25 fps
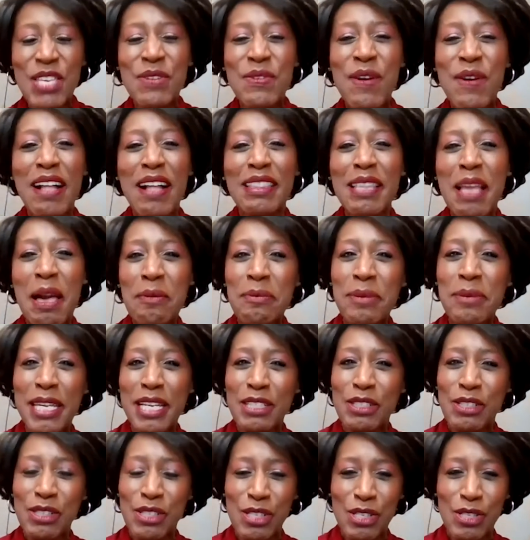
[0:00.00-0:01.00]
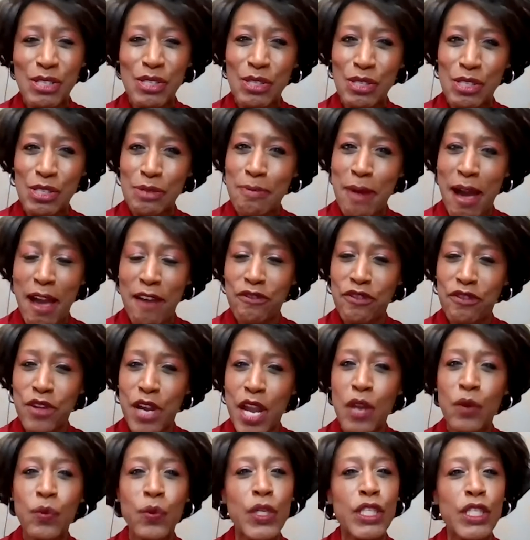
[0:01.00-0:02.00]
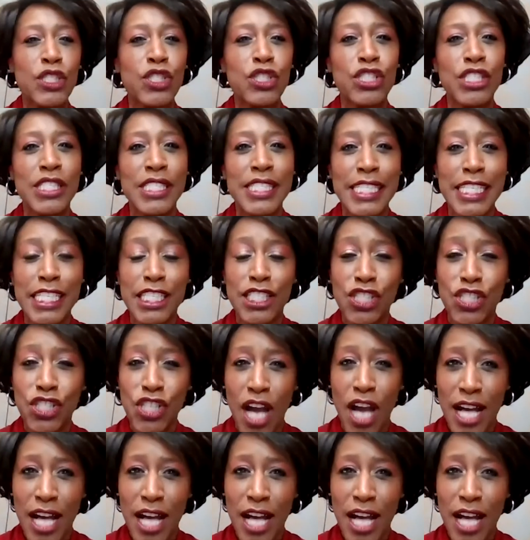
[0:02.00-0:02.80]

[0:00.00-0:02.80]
You all, let me introduce you to my friend Richard C.